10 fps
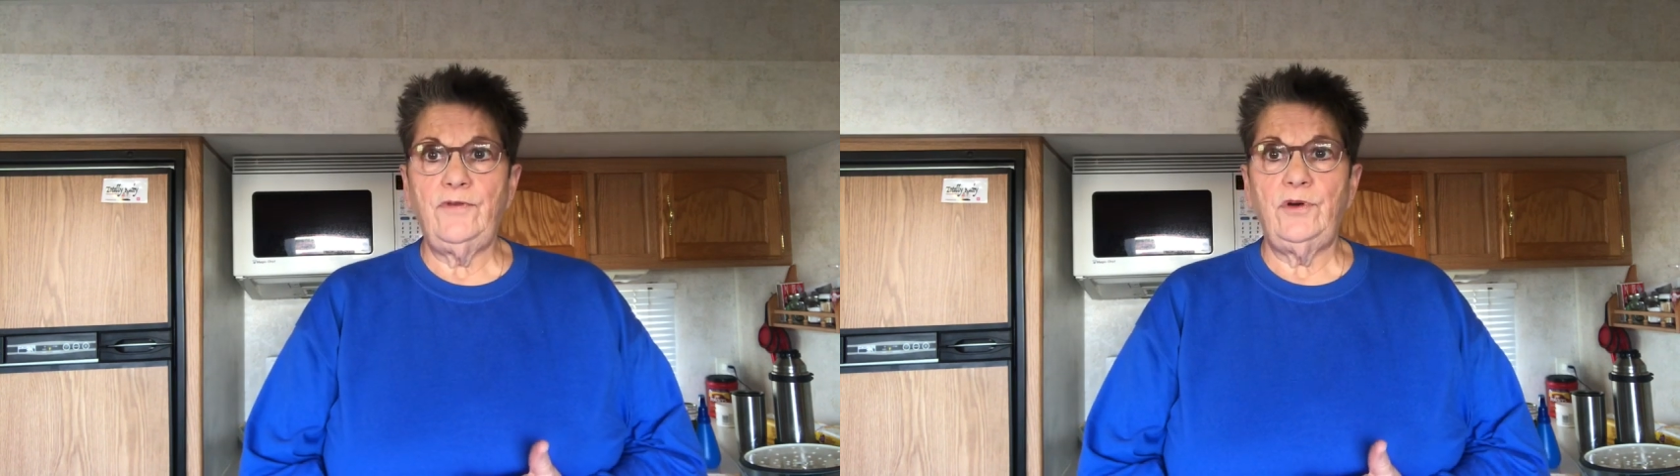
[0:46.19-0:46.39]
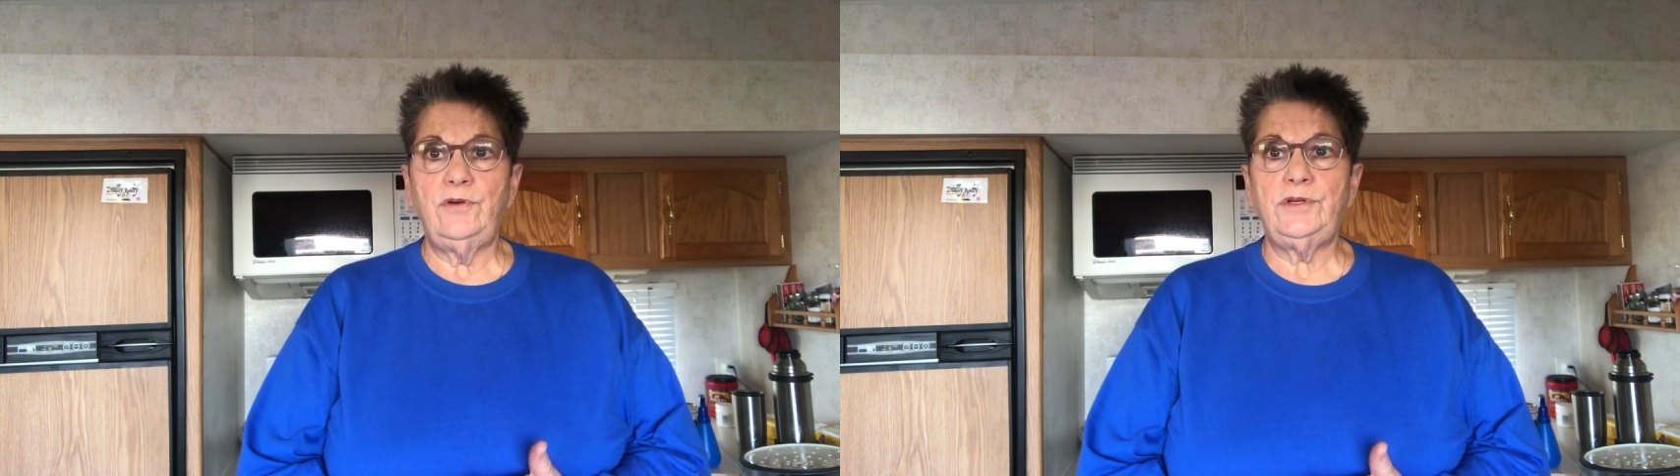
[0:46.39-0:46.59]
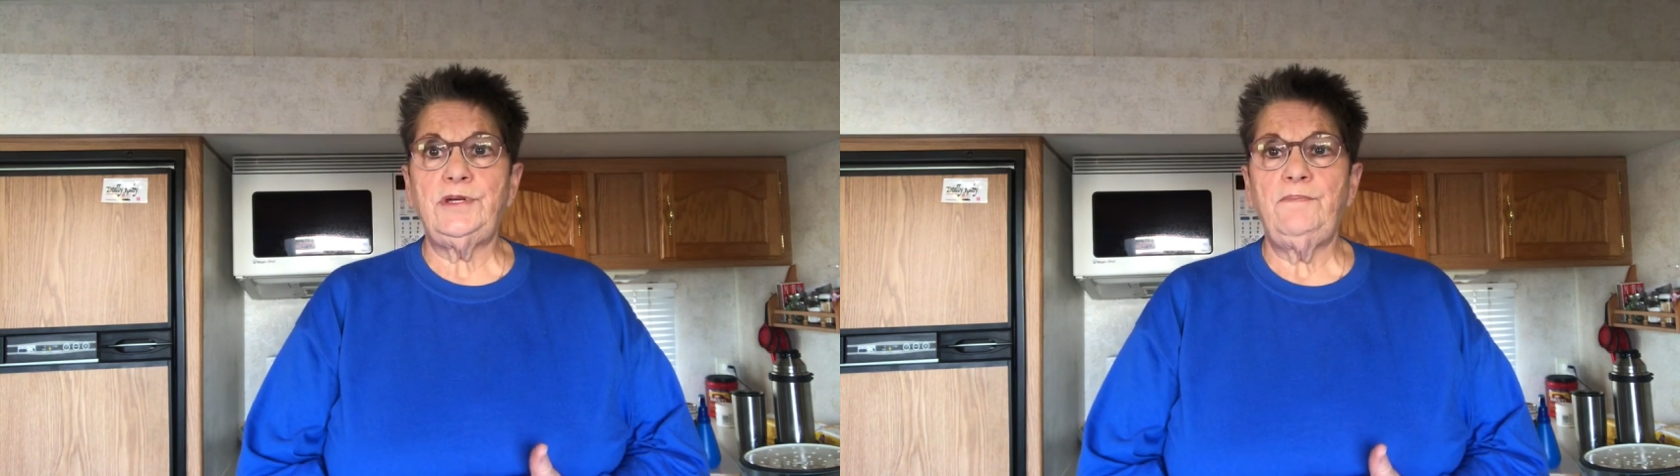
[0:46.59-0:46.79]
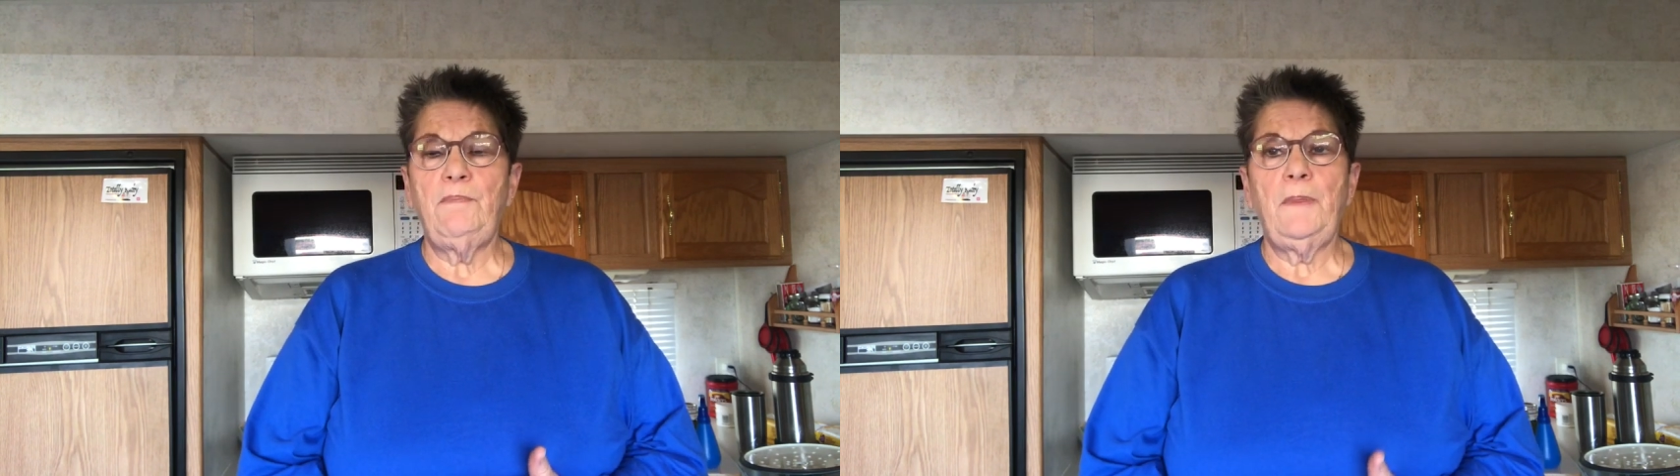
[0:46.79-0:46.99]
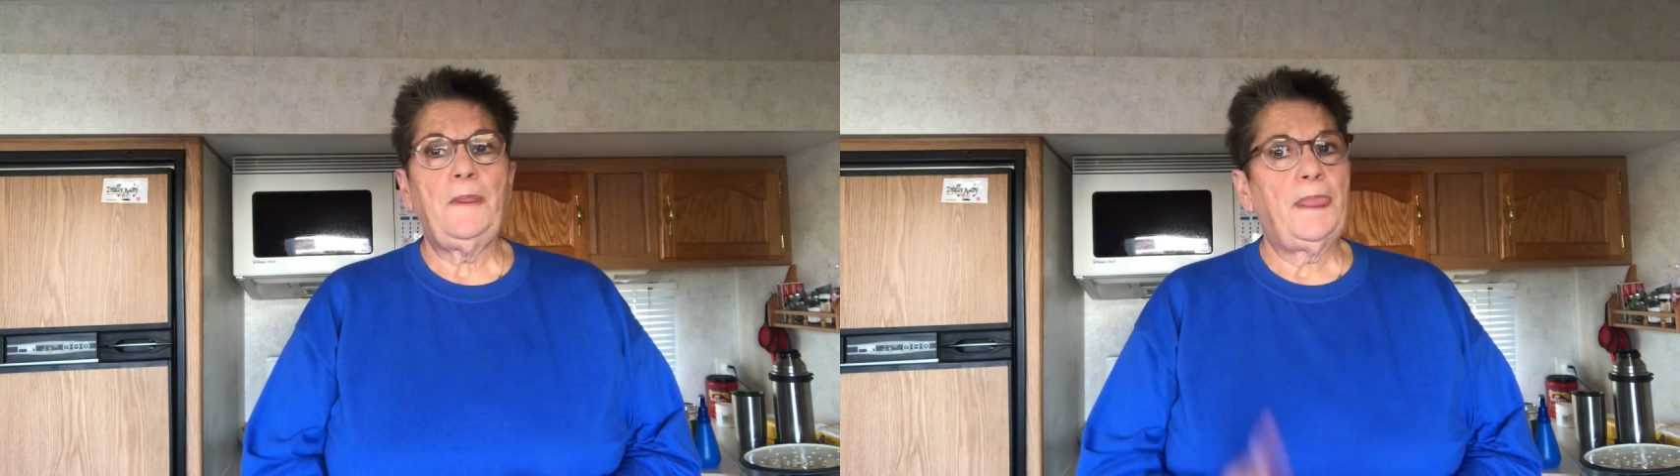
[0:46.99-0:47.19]
foods.
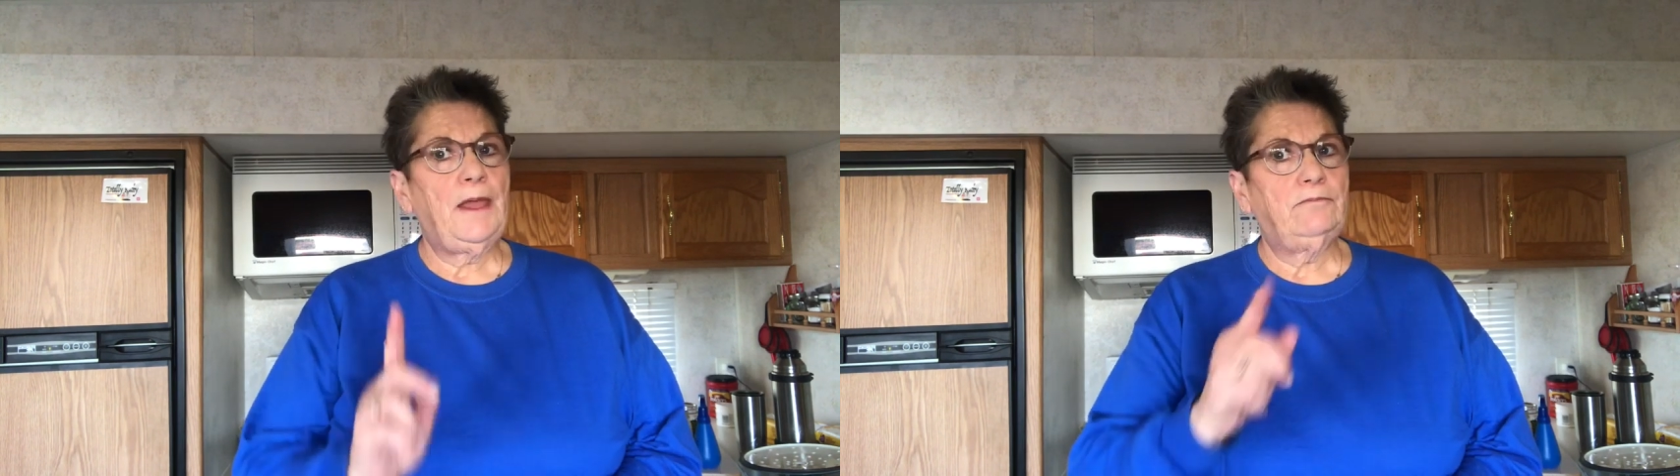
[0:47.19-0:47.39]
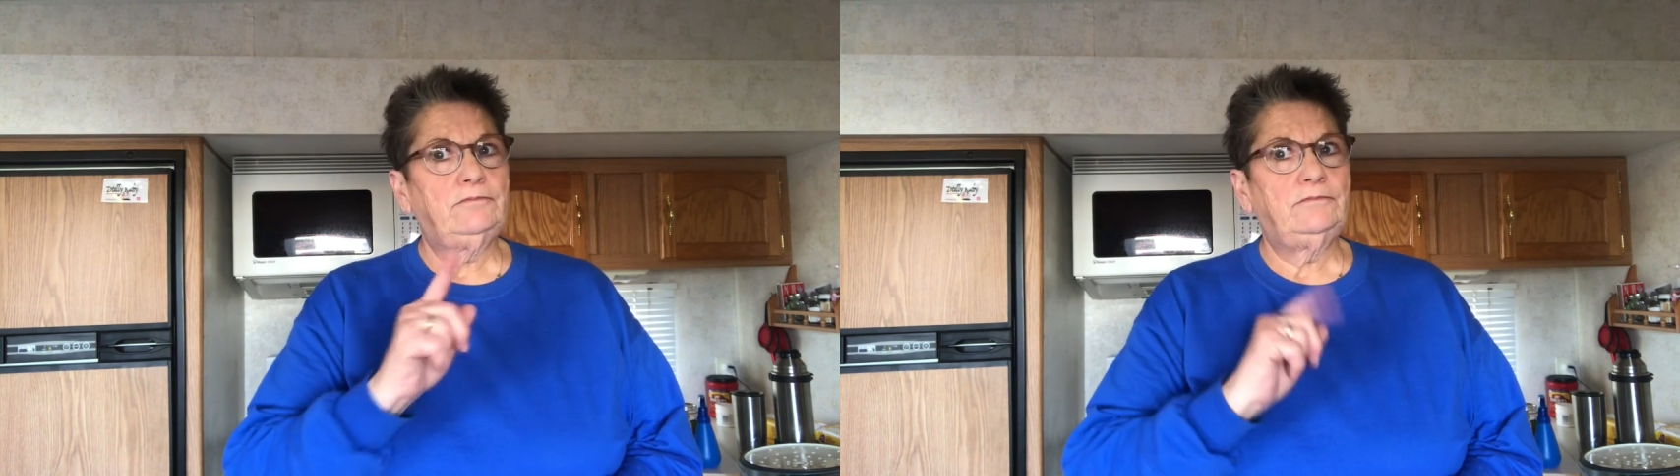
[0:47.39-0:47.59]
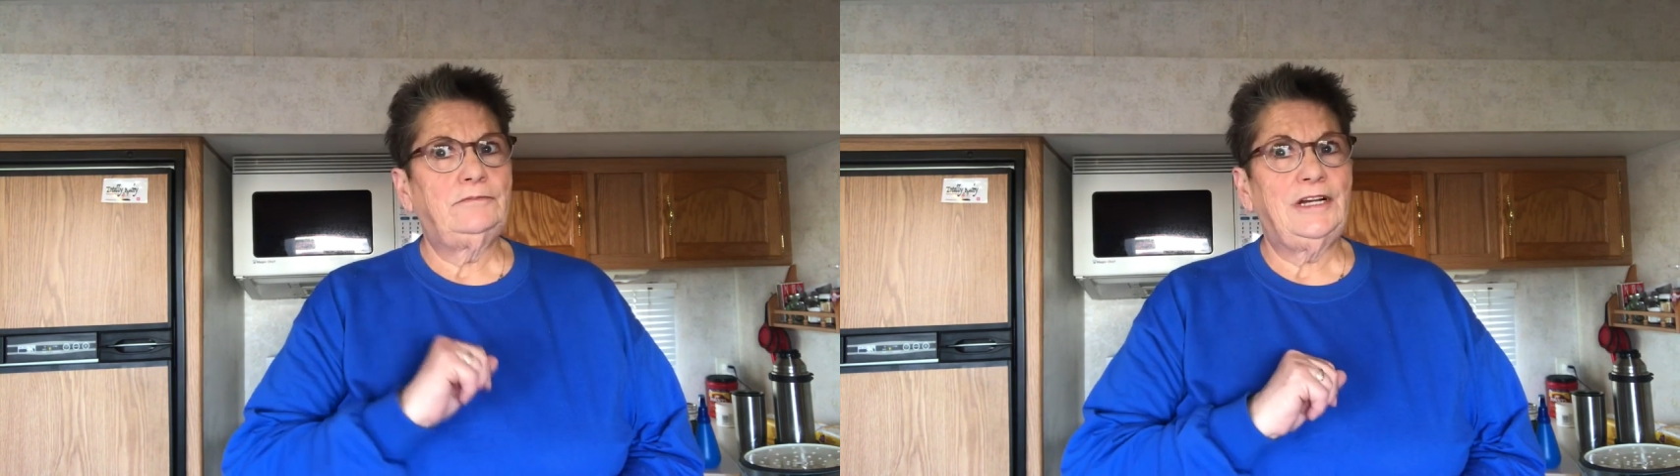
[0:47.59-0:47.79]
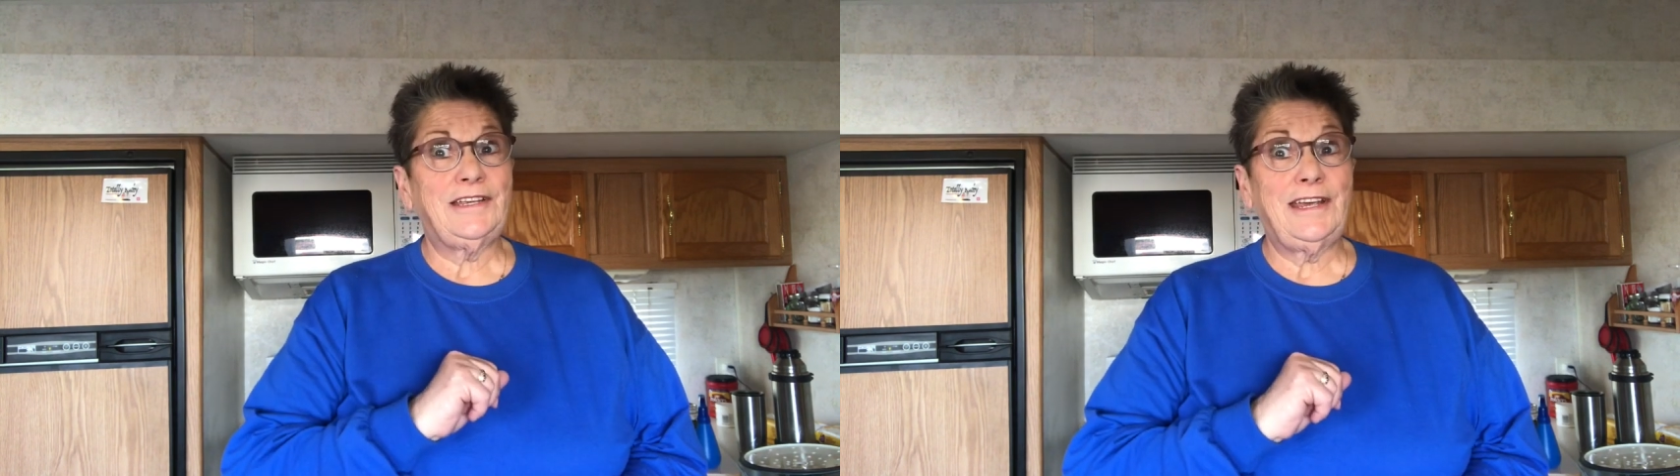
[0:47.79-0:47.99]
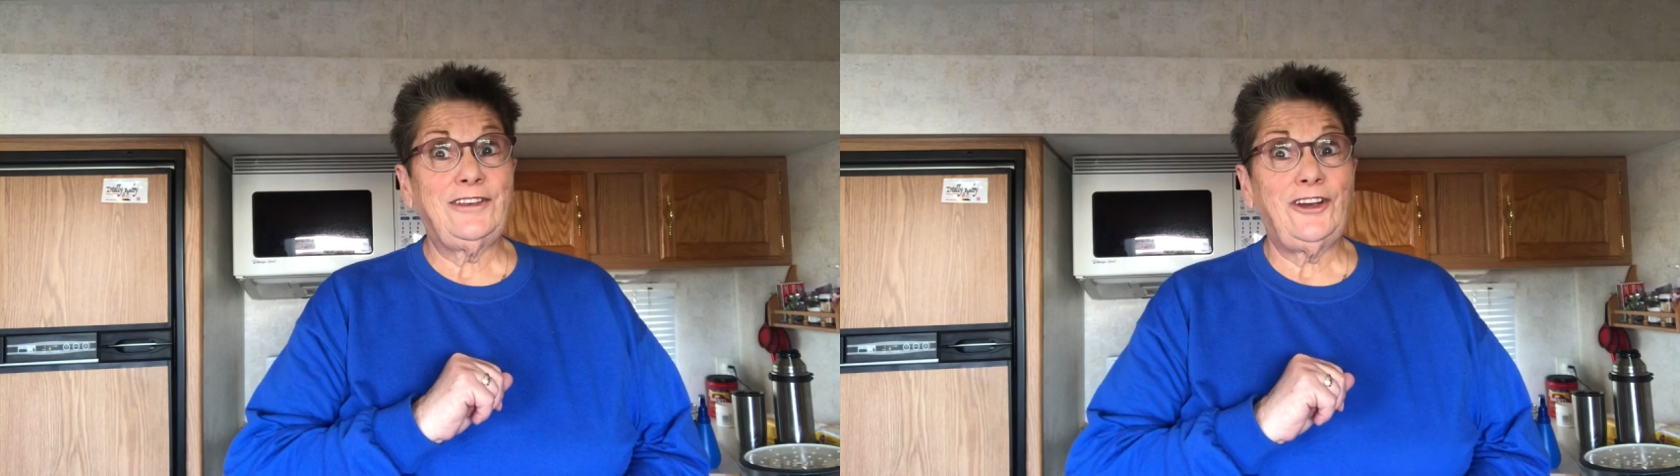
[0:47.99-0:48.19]

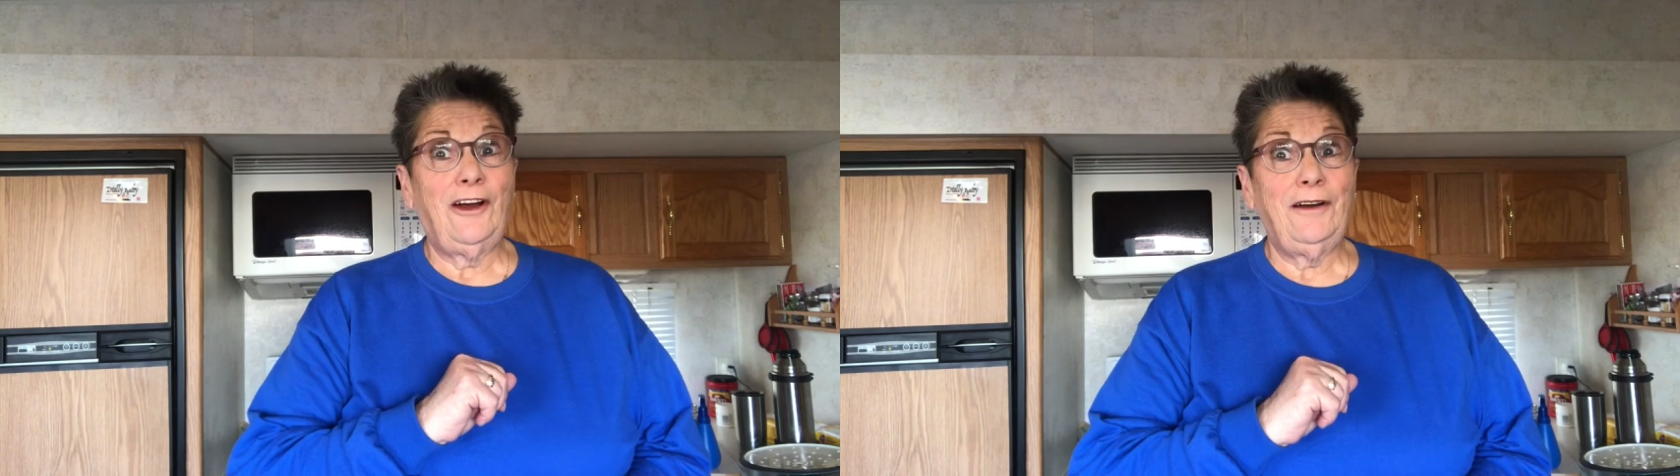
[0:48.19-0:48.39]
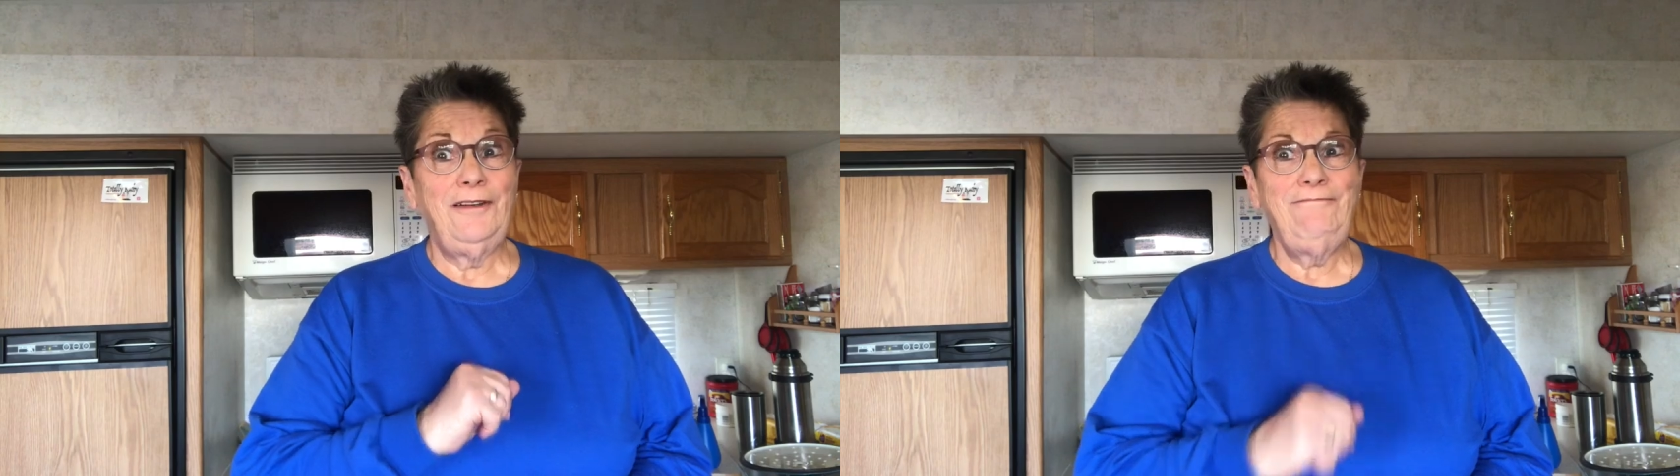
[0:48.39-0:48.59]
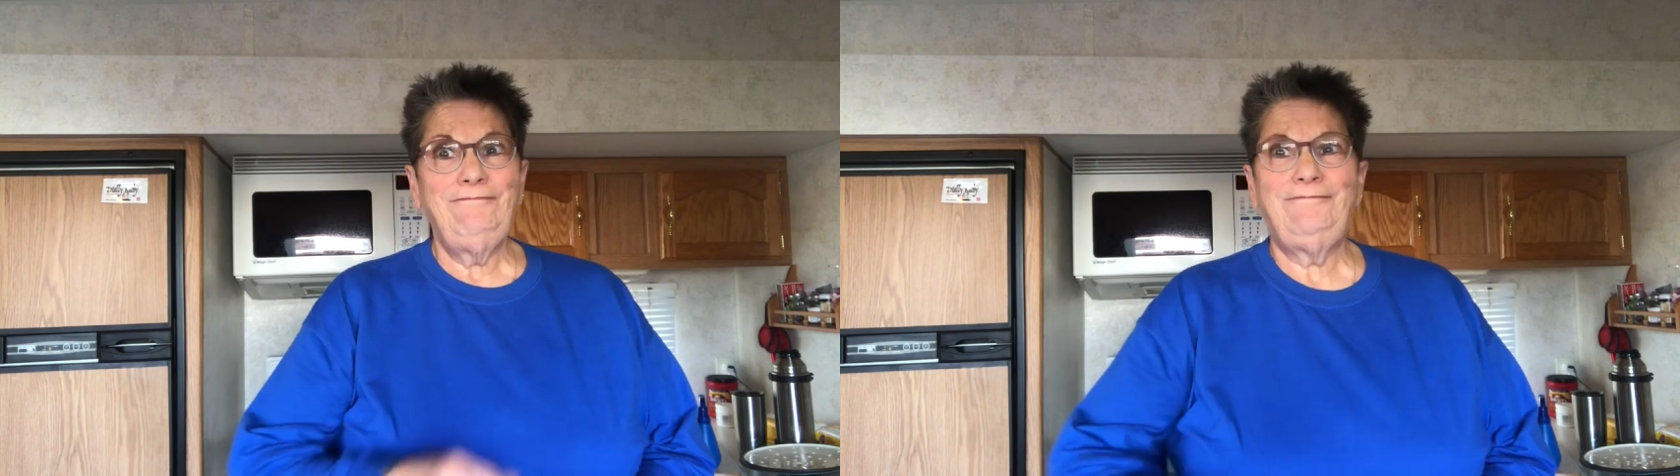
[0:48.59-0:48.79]
Let's get started.